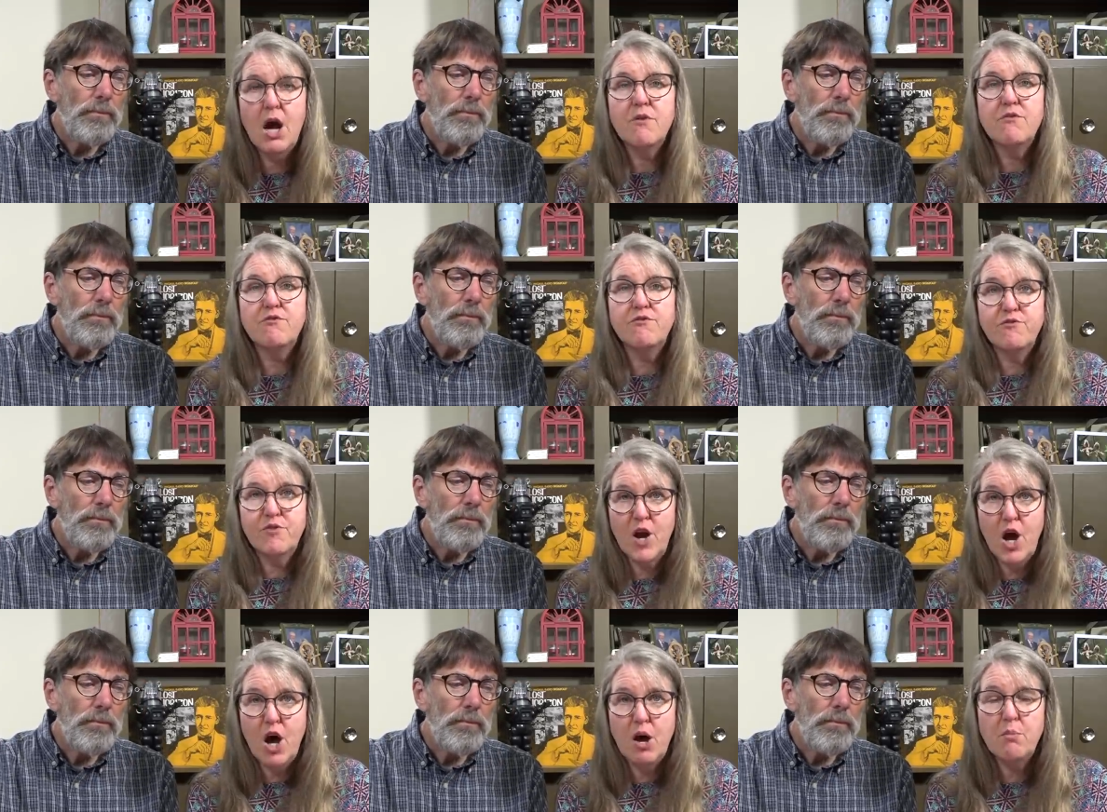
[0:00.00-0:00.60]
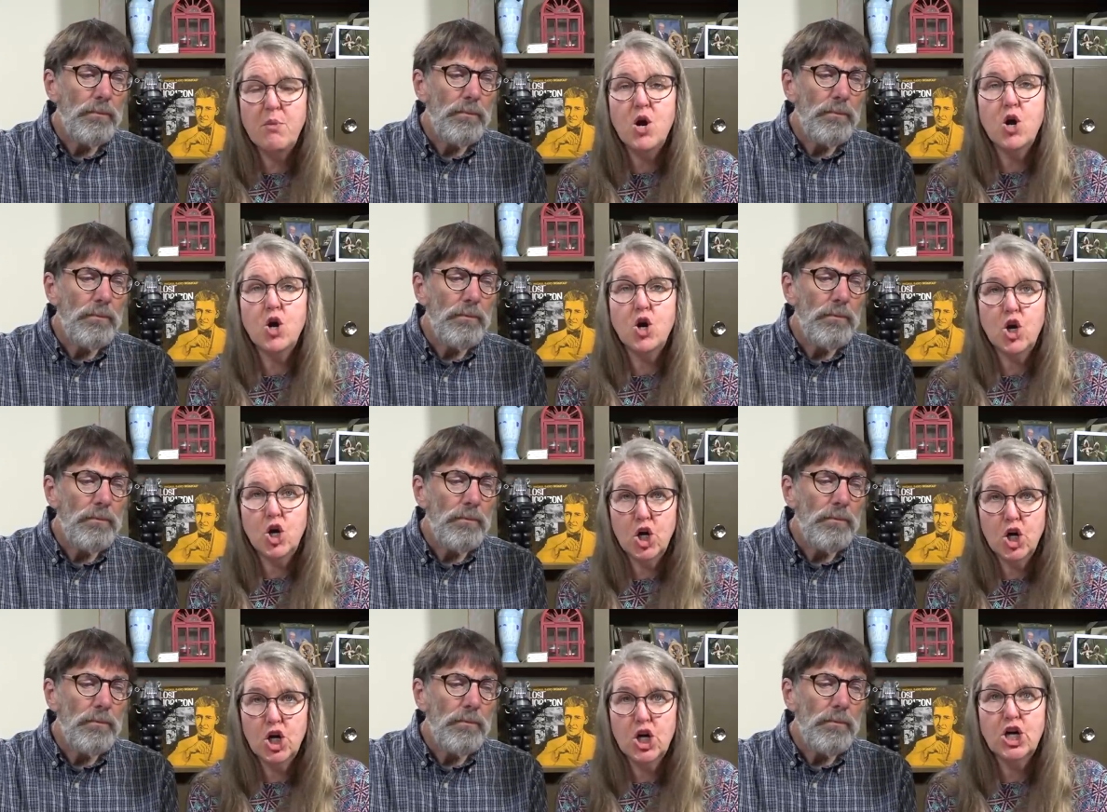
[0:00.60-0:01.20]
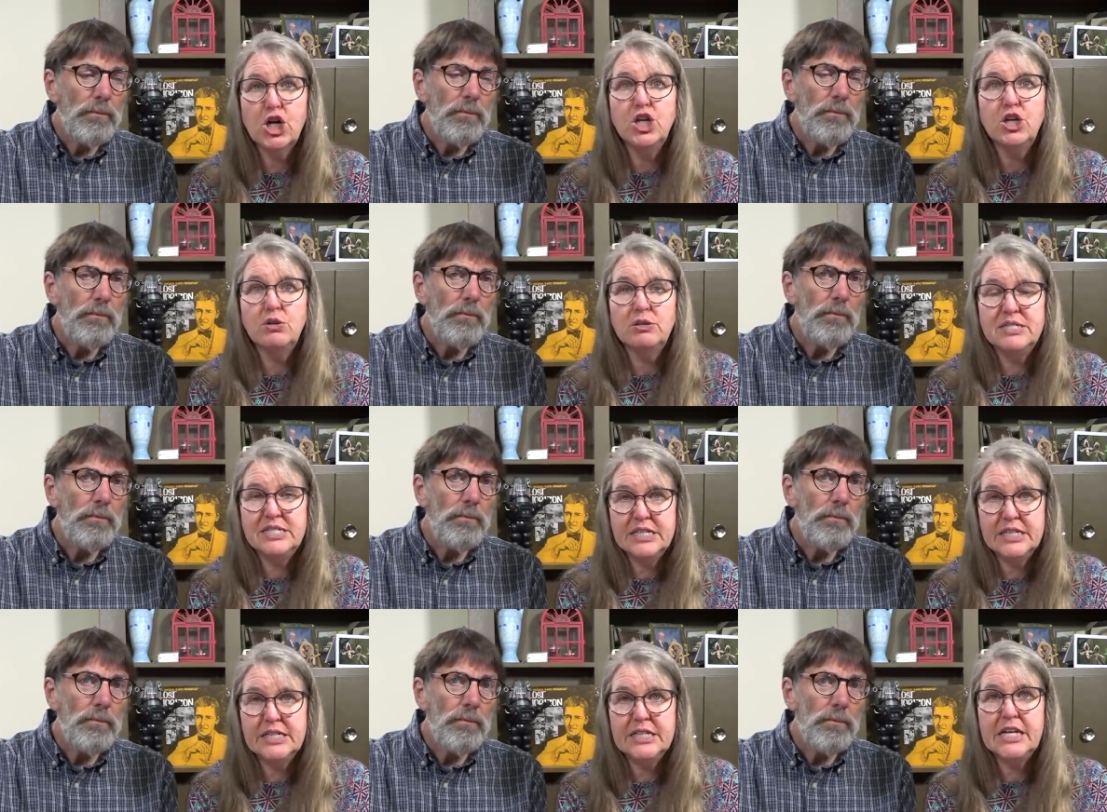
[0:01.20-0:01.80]
Speaker 1: From her
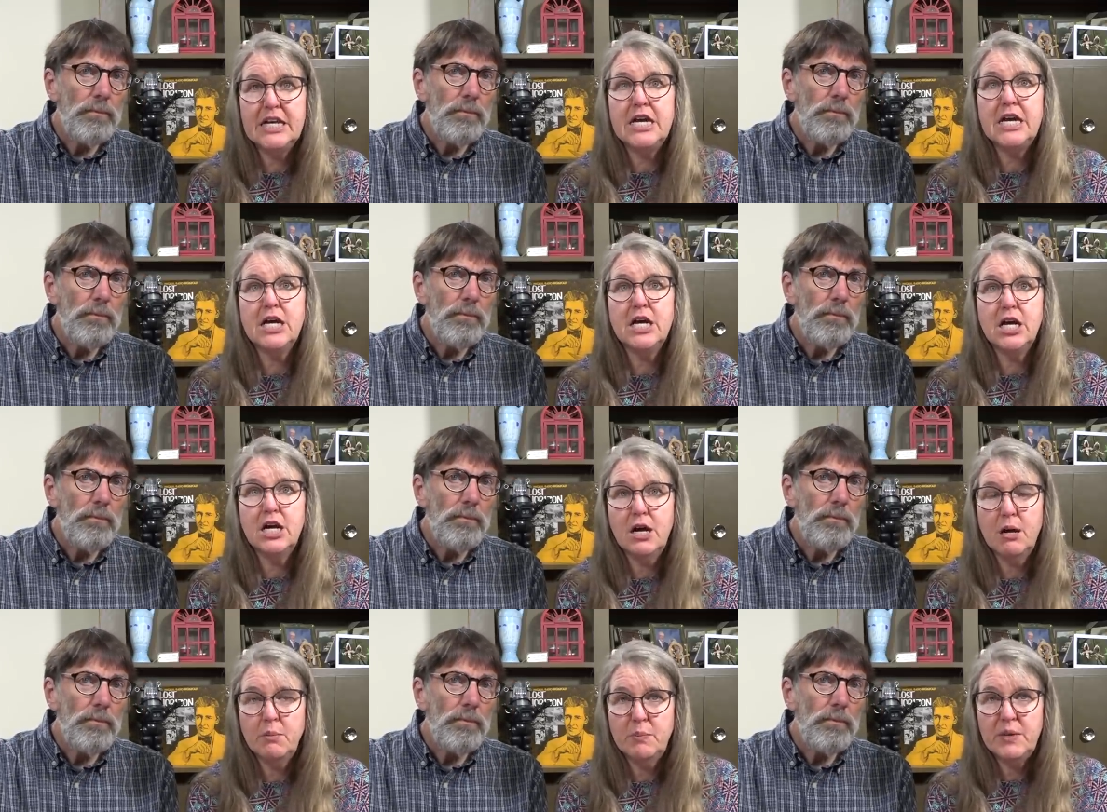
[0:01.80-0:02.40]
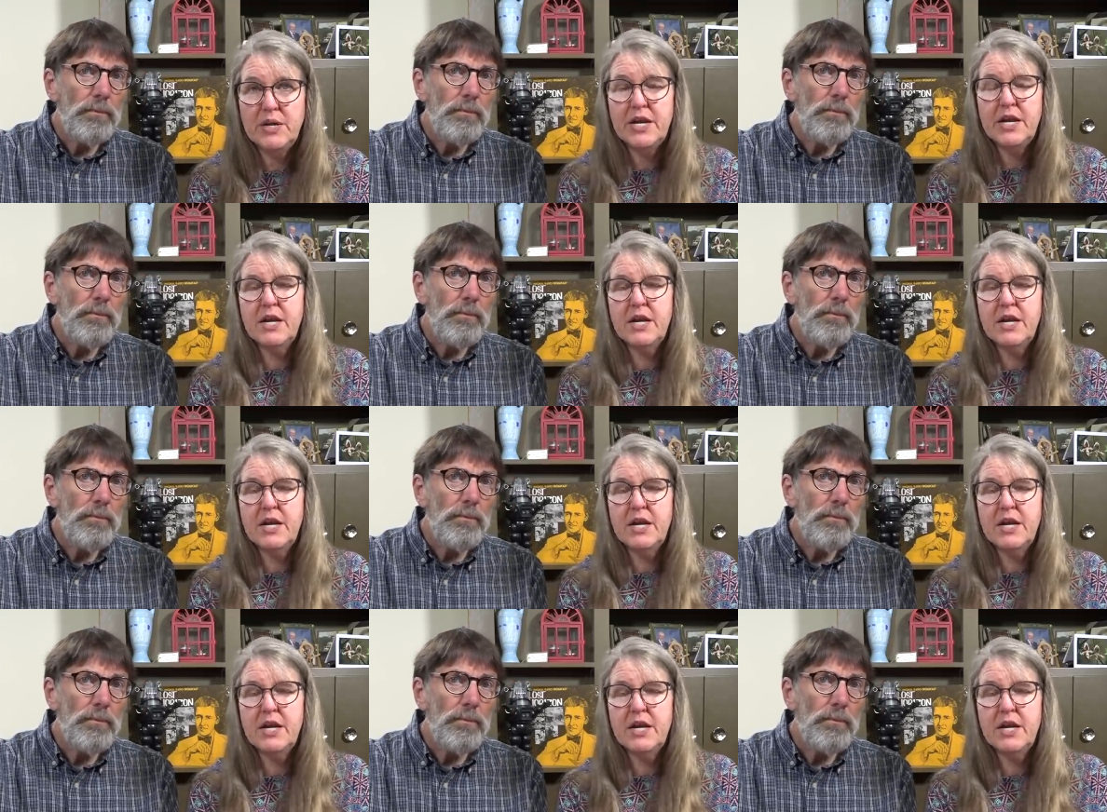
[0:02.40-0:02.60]
utility company.